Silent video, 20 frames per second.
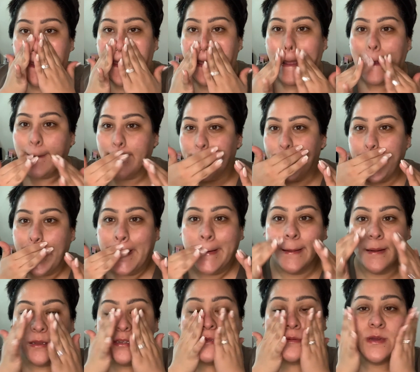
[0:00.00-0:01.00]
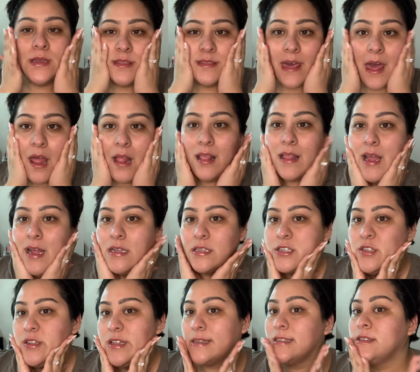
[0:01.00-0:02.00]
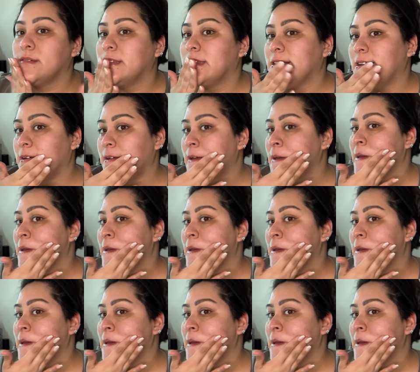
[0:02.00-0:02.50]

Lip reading: I've been doing that a lot. So that's what the